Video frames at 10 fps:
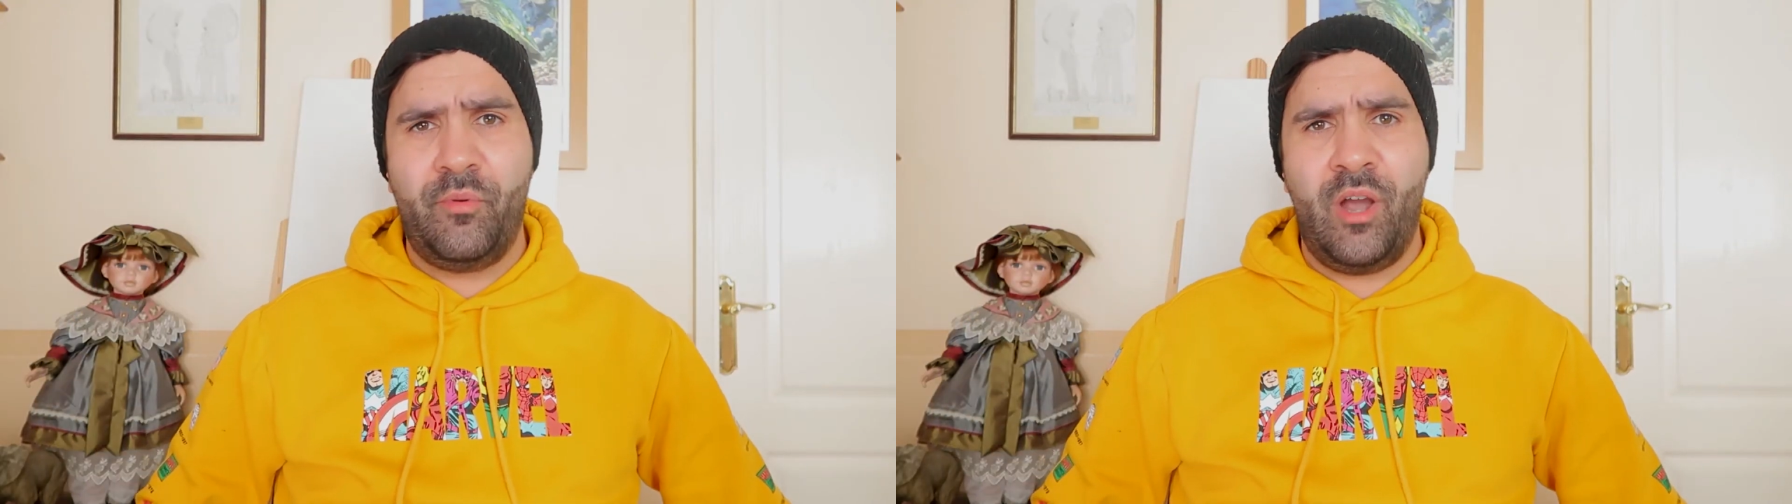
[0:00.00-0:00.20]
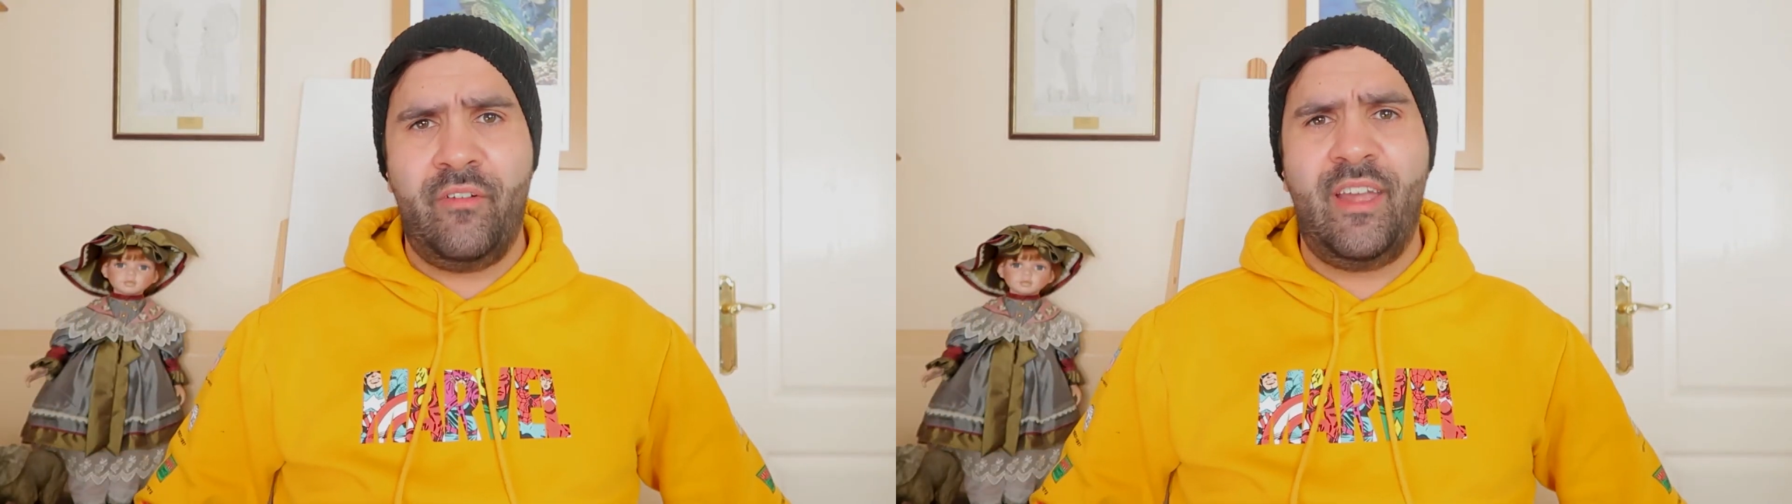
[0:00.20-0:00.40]

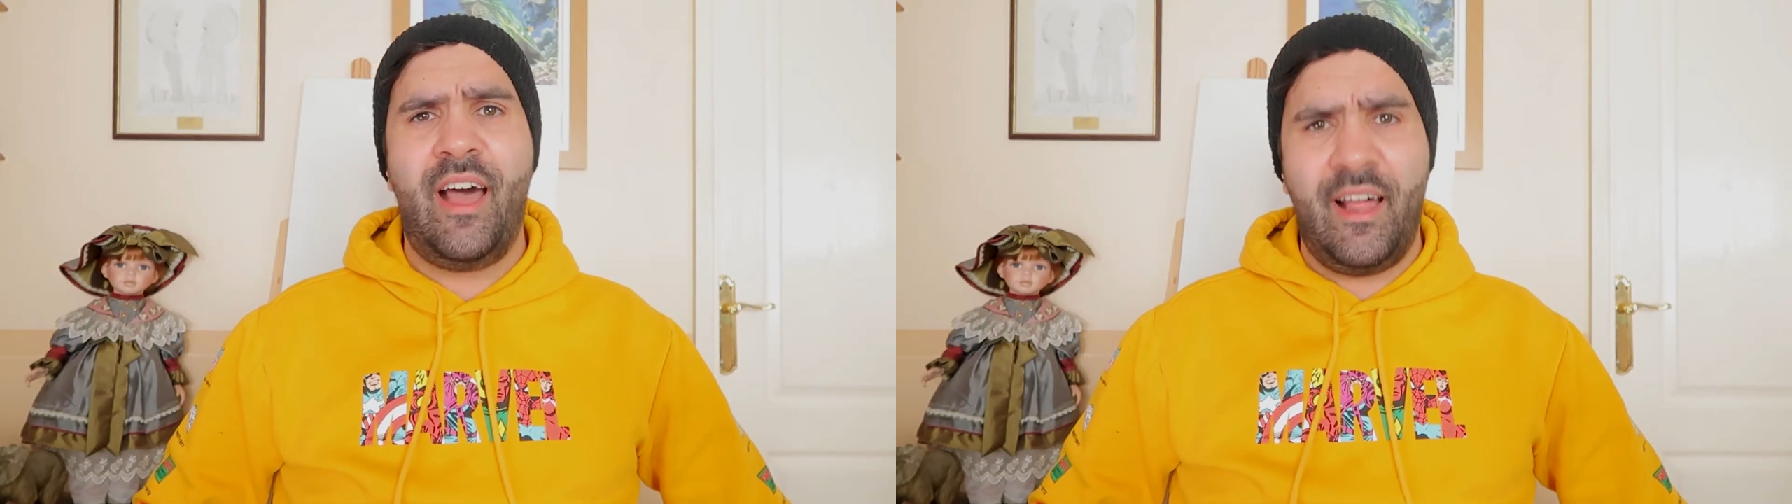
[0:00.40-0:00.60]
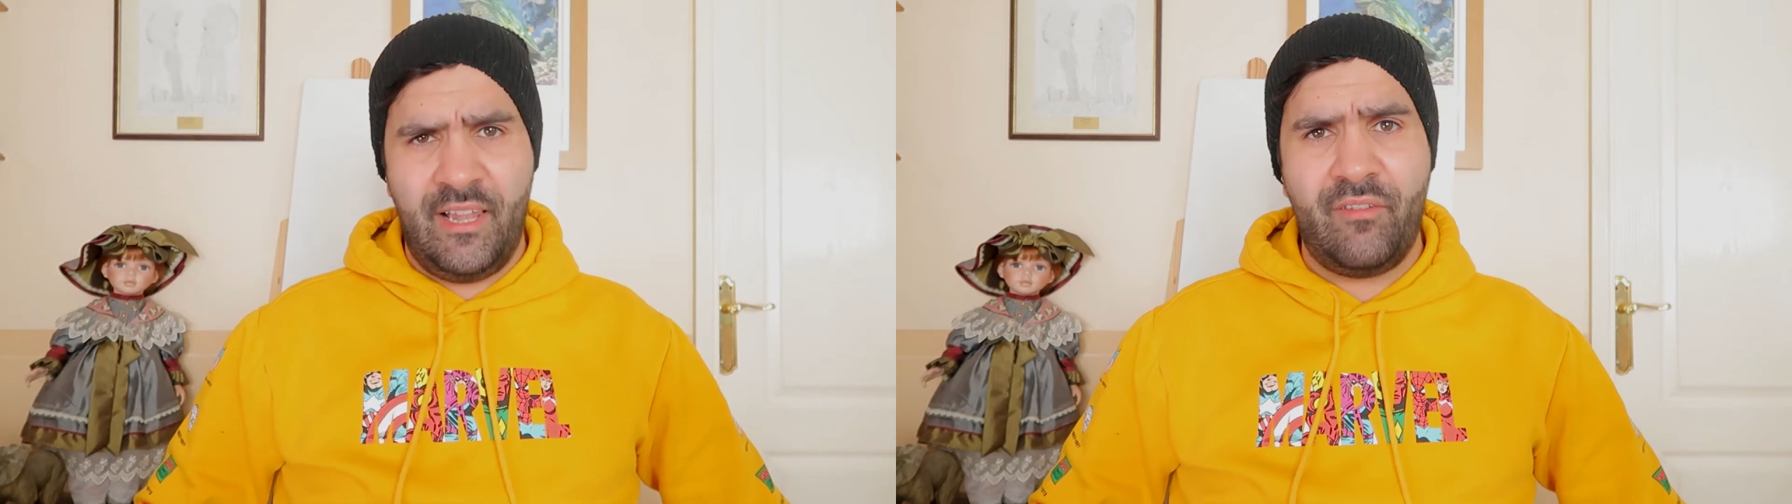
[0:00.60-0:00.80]
you're having
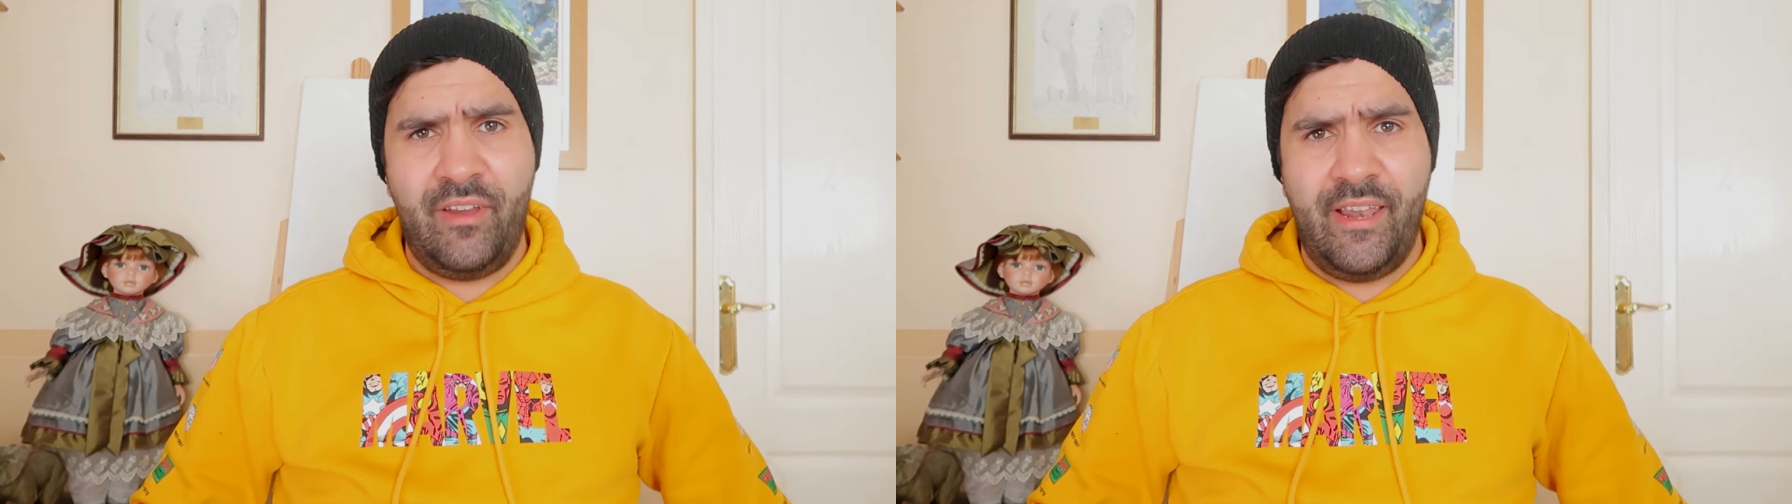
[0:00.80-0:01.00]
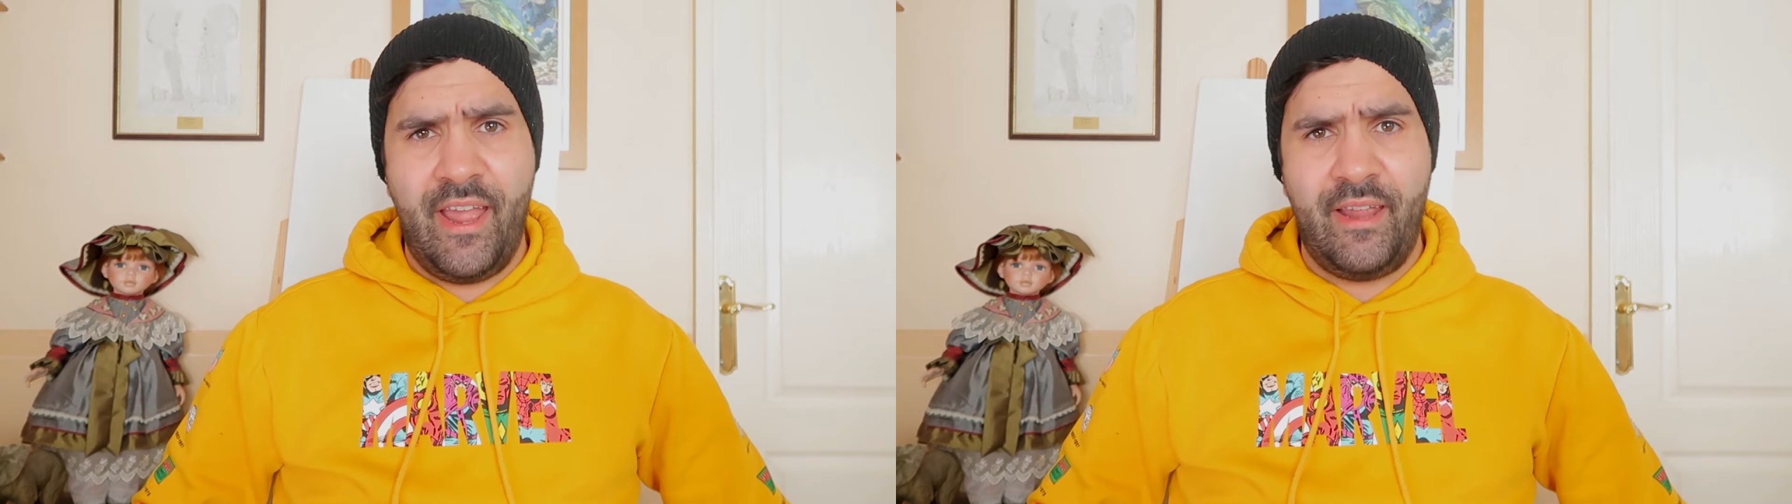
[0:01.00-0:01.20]
a
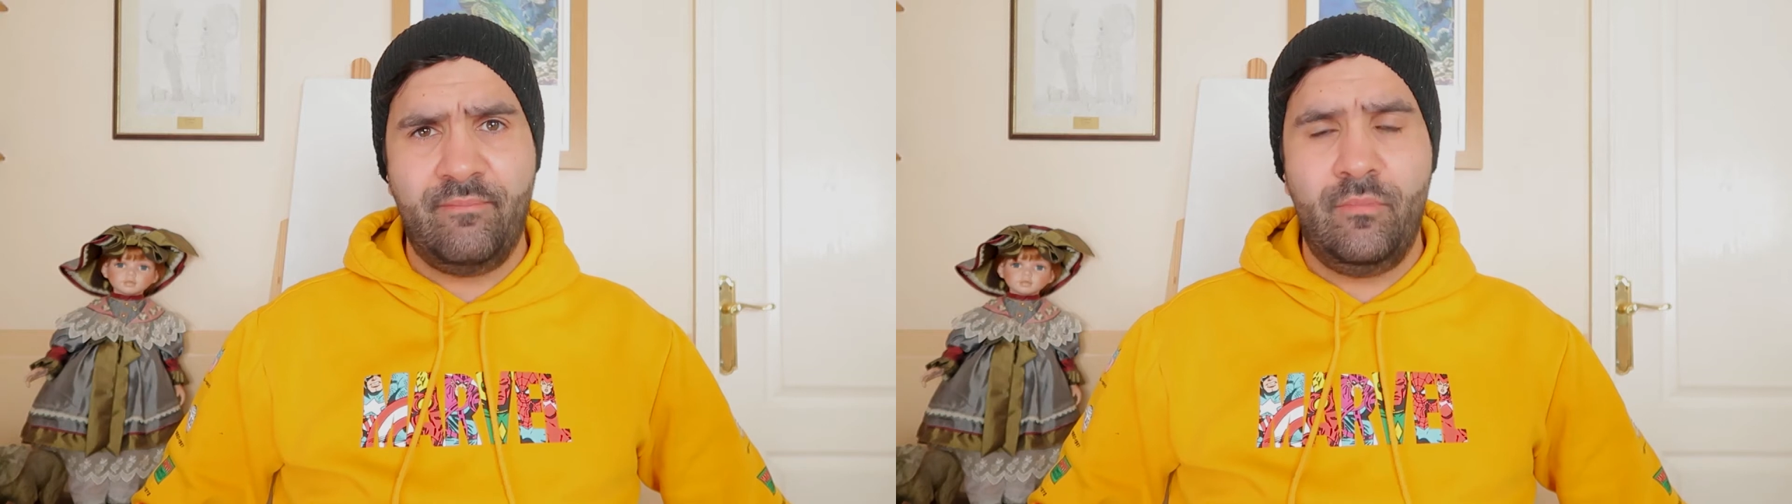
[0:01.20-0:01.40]
lovely day.